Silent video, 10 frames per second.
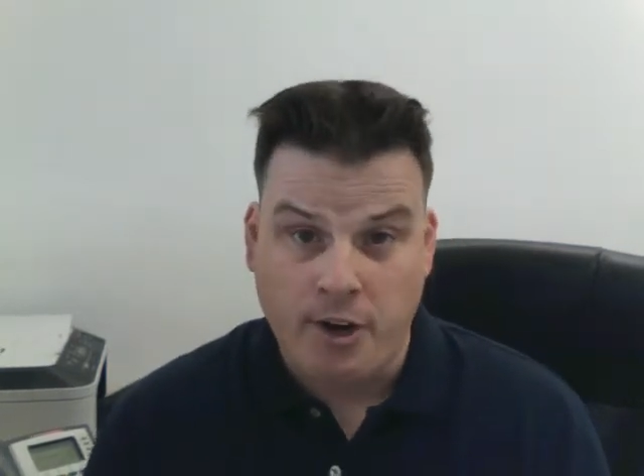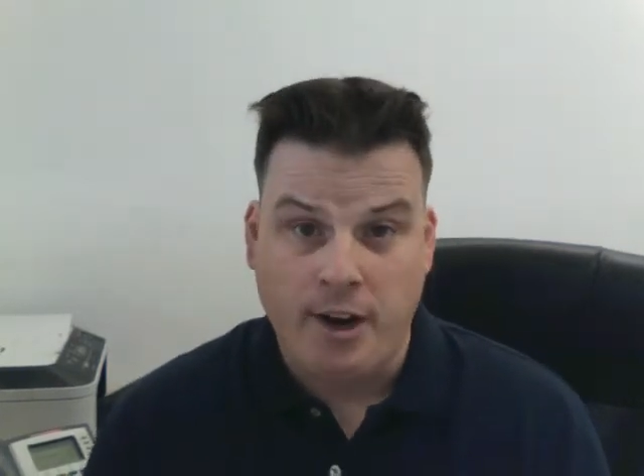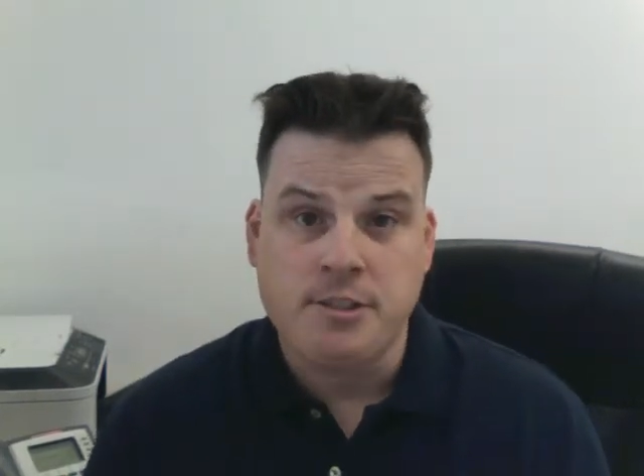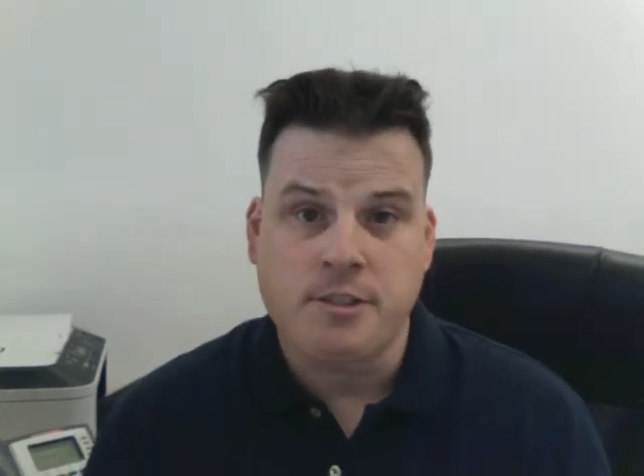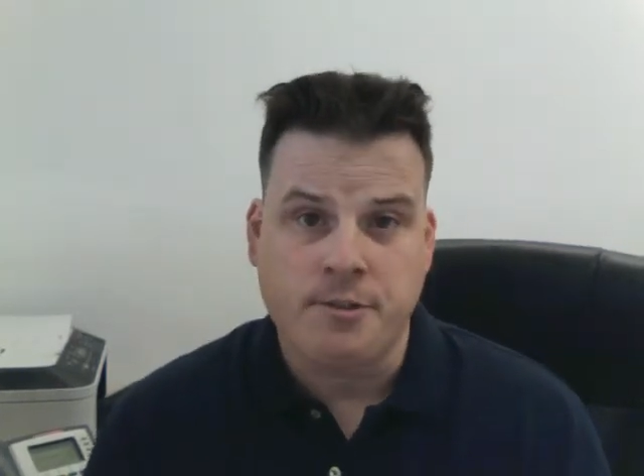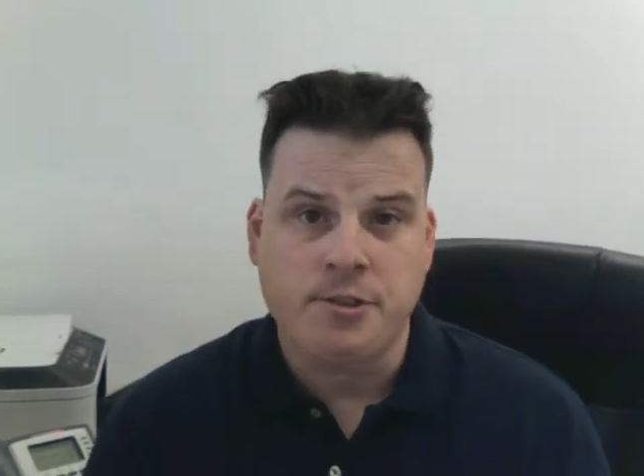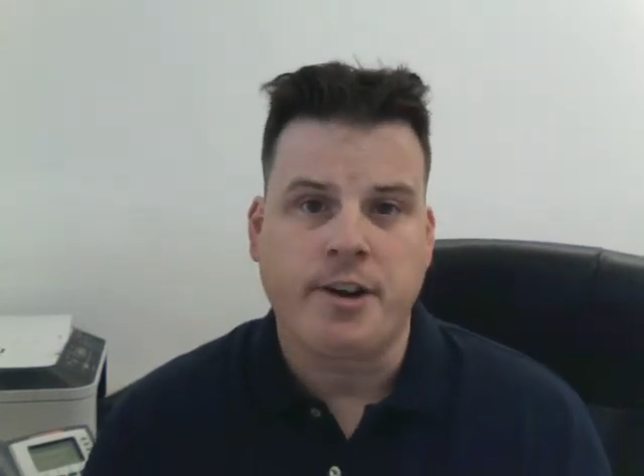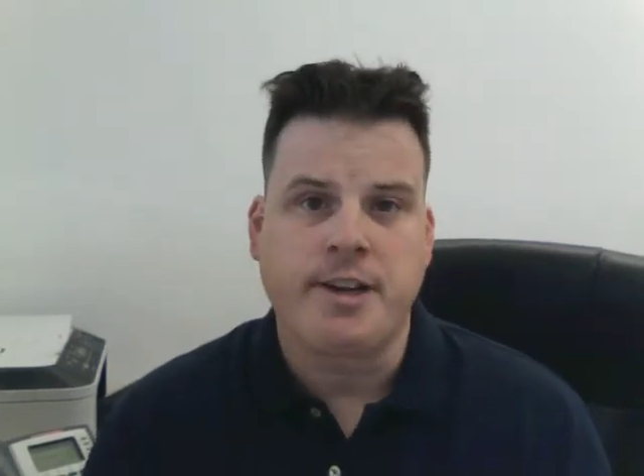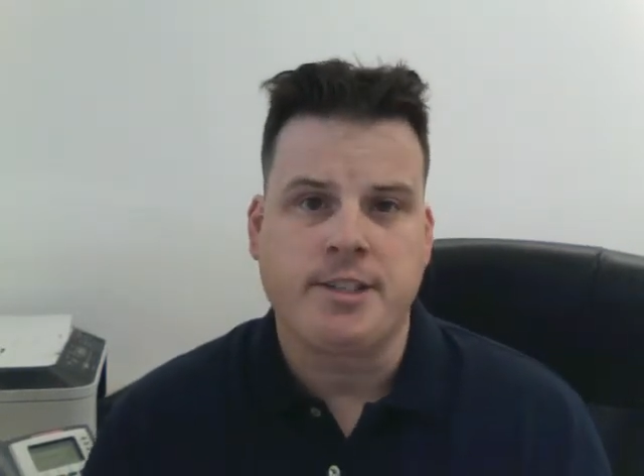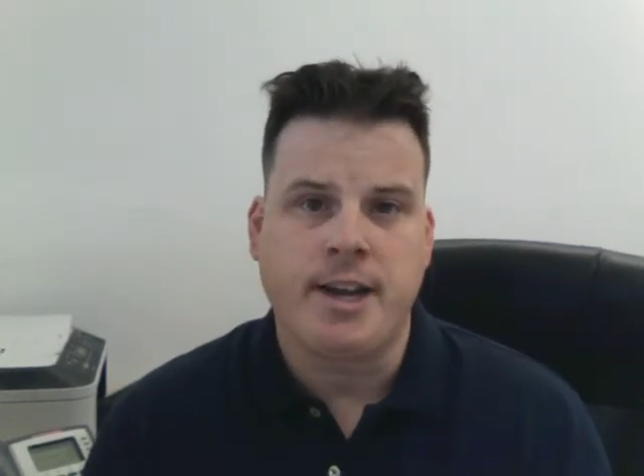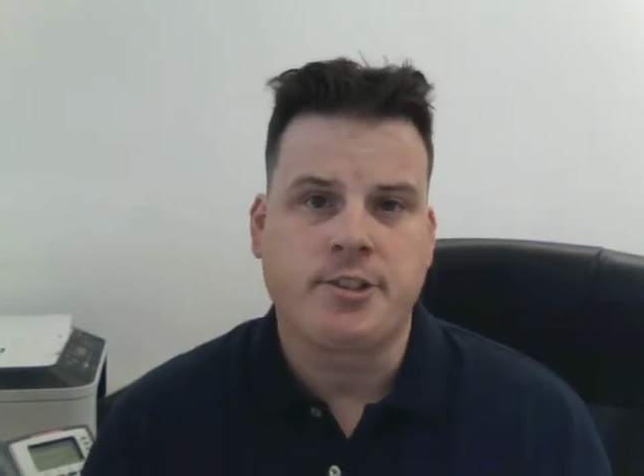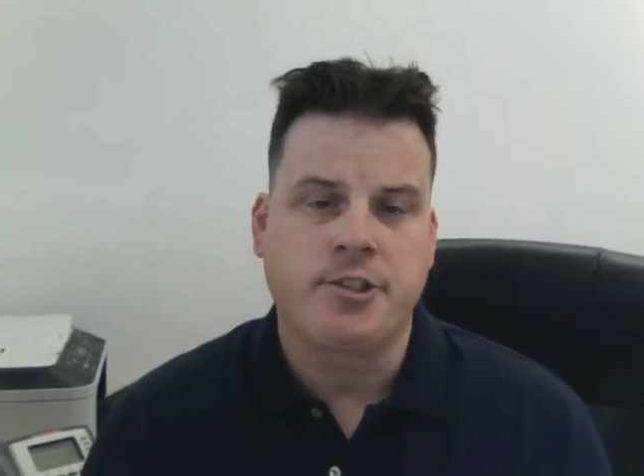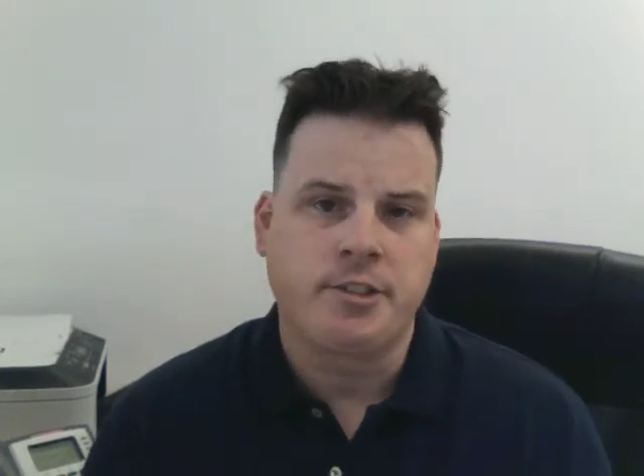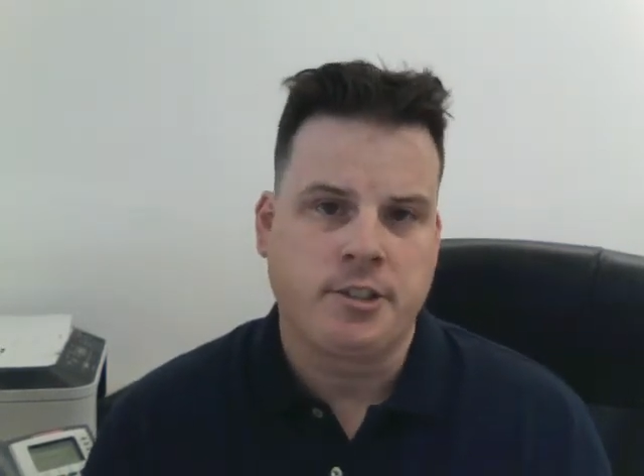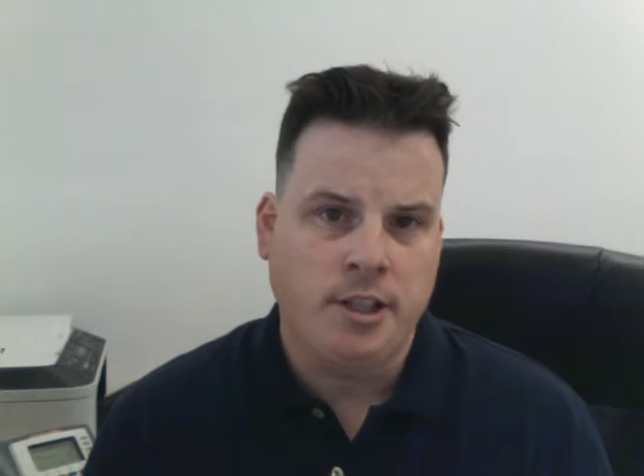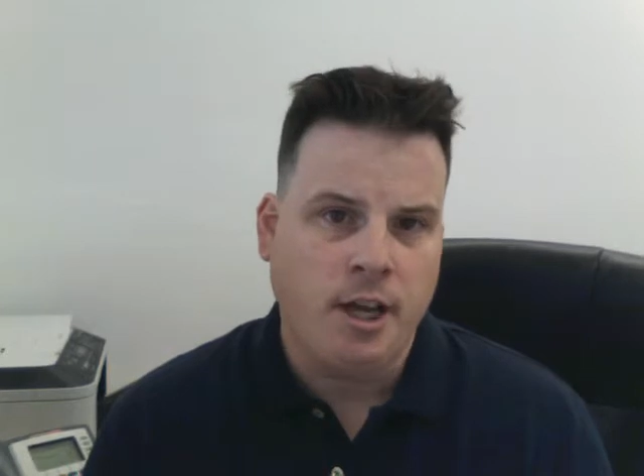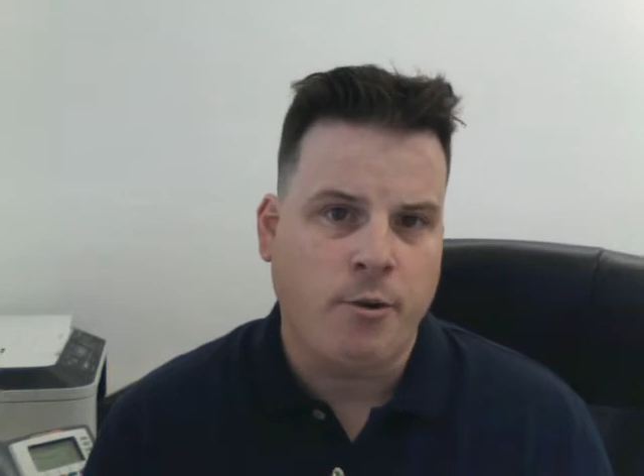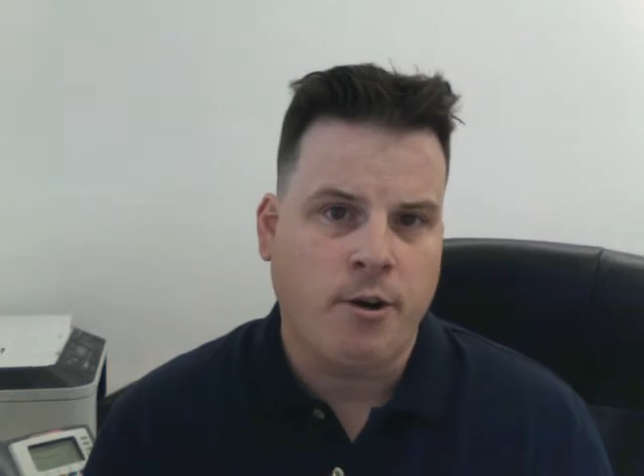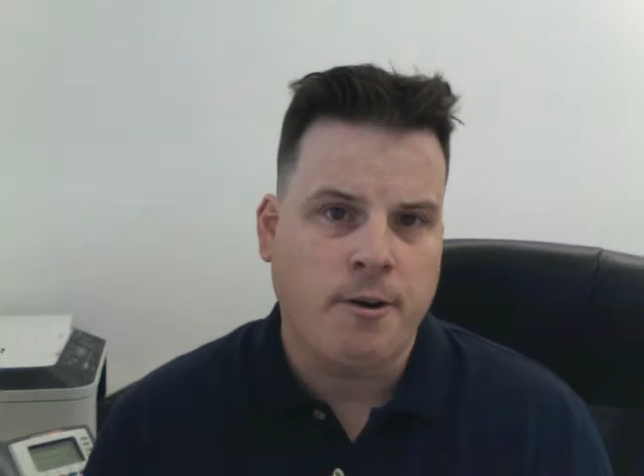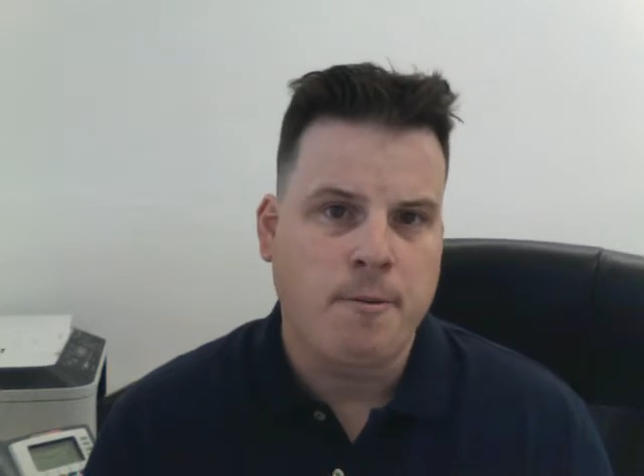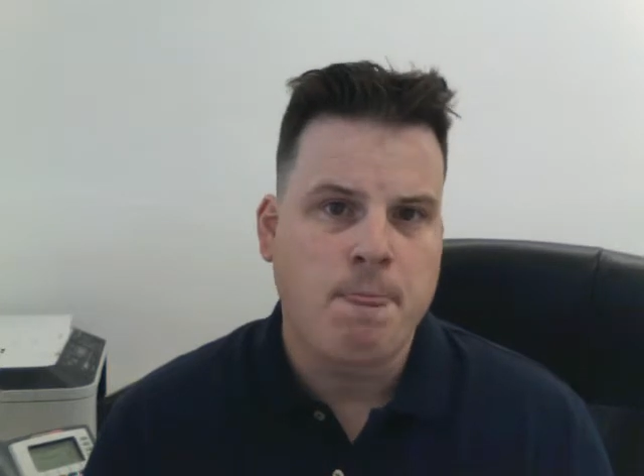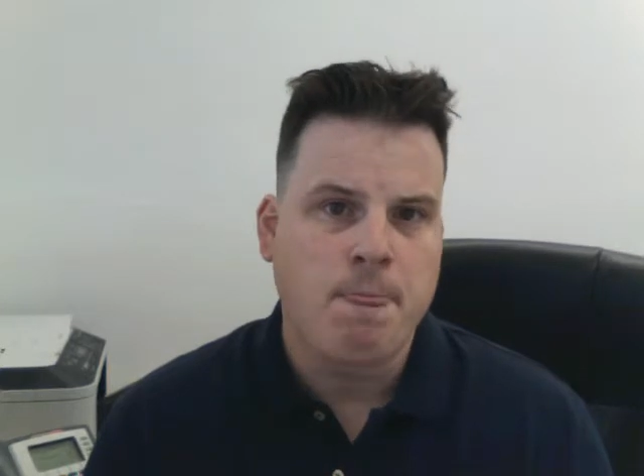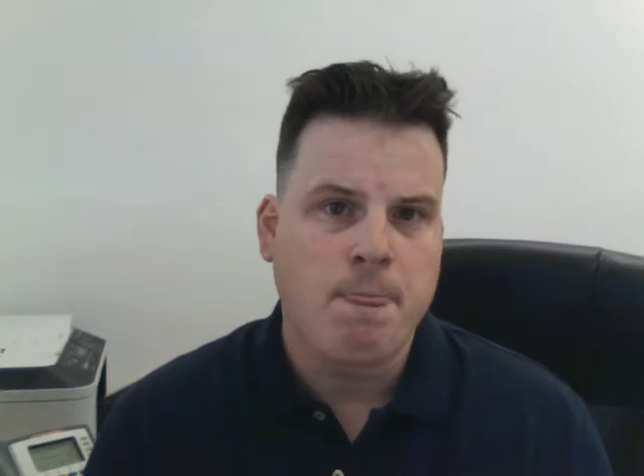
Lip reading: cost of a transaction is lower,